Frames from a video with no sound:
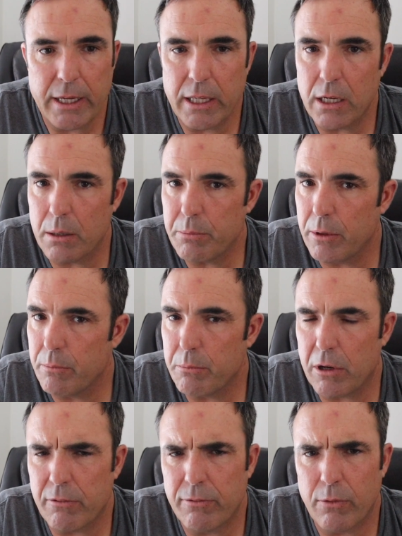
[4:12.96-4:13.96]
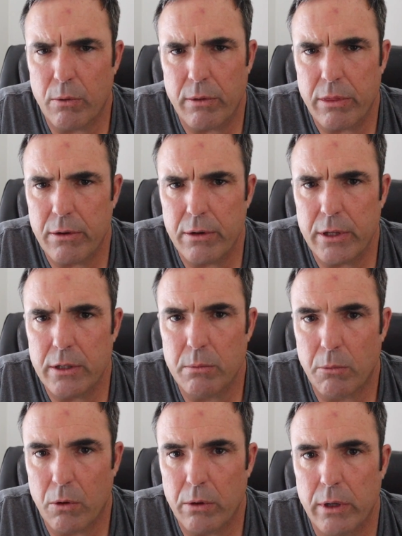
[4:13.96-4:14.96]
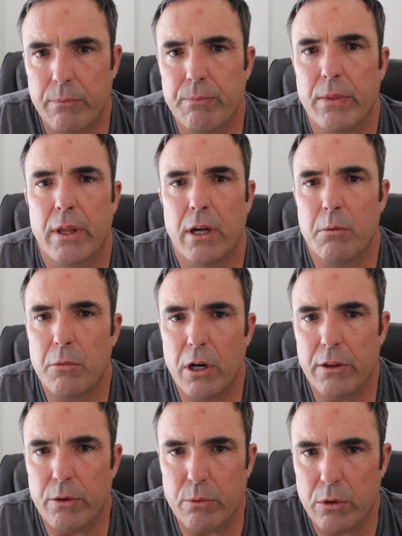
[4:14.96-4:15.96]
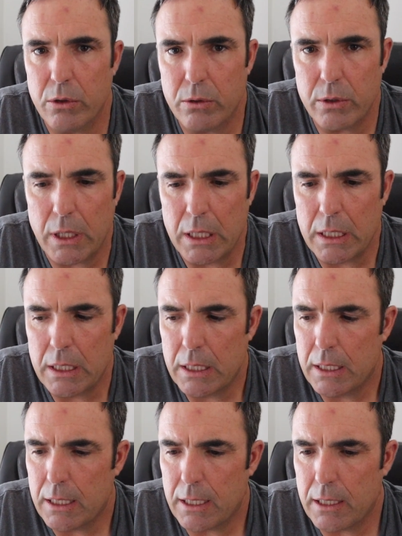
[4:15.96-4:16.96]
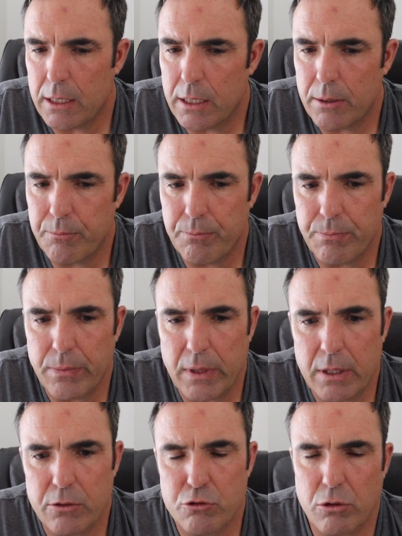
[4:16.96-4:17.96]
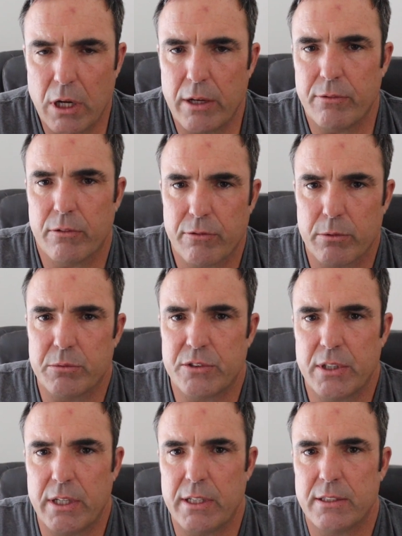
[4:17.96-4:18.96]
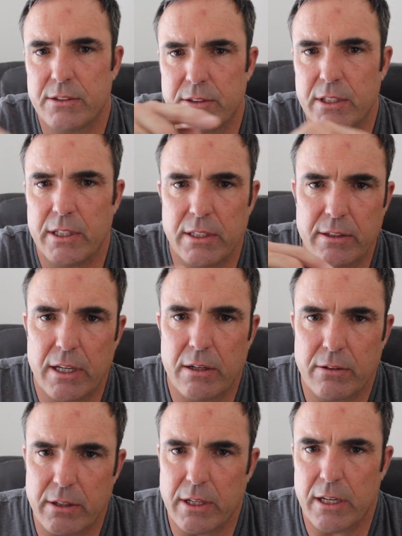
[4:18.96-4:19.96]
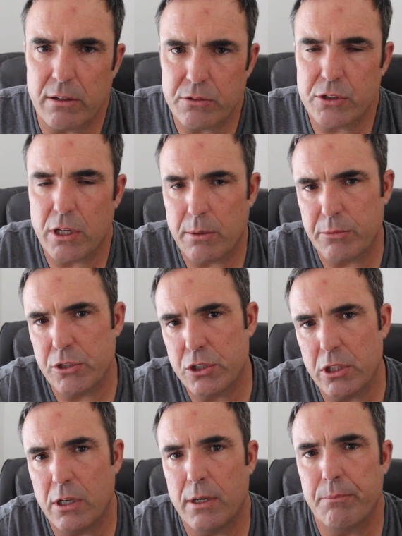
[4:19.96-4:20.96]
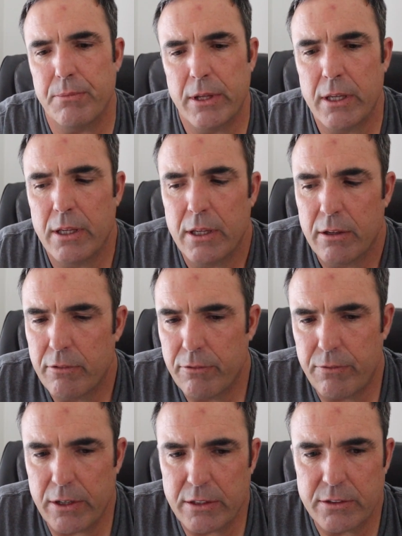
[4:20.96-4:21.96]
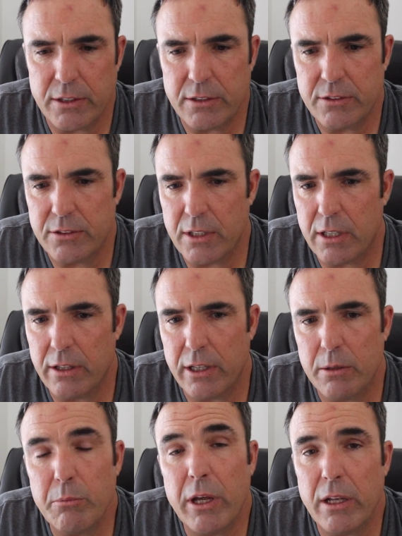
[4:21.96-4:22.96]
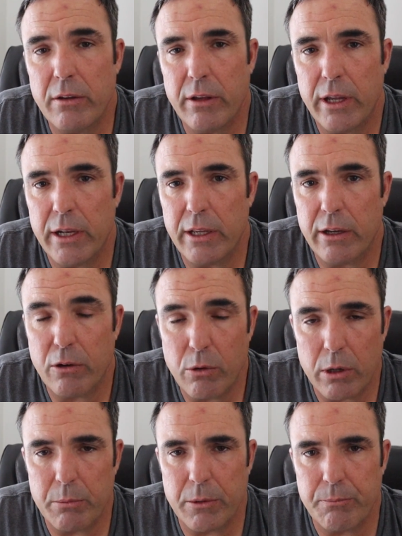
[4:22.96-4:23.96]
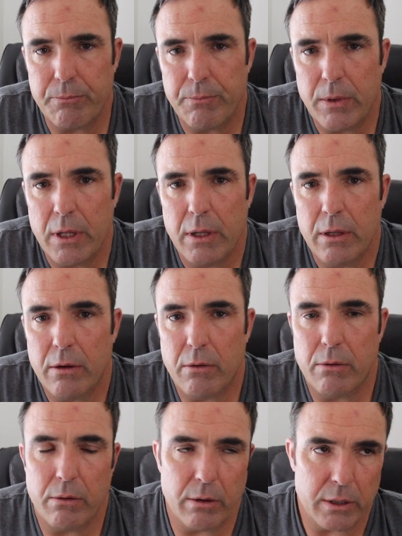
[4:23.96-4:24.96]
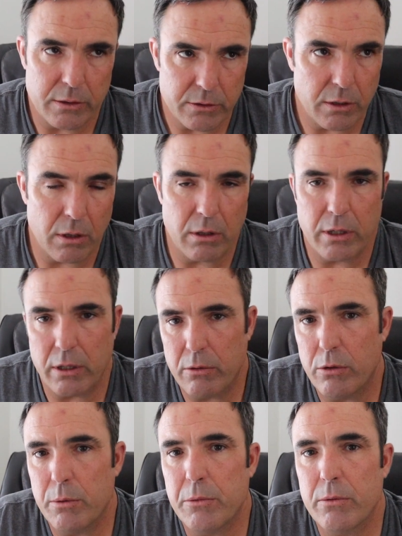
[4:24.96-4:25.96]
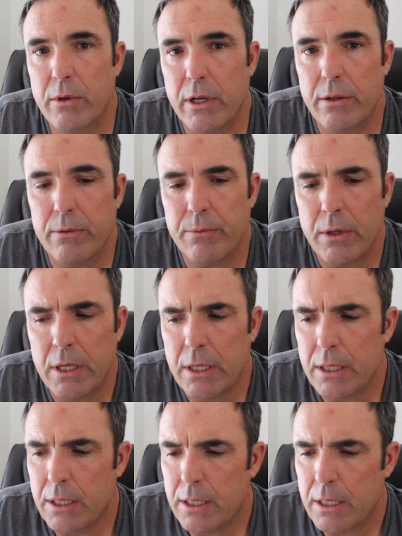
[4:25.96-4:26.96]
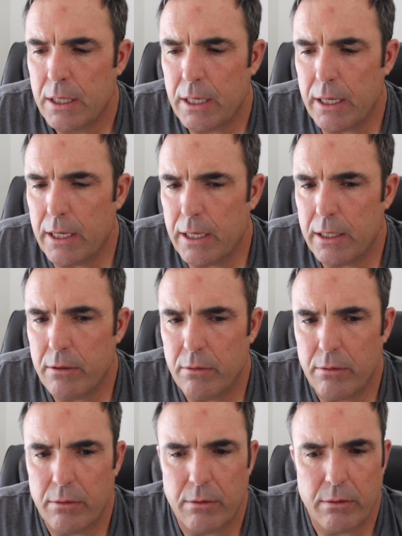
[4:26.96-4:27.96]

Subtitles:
get up at about 4:30 in the morning. I'm on the road, driving from city to city, town to town, shop to shop, fixing, selling, and maintaining equipment, or installing equipment rather. And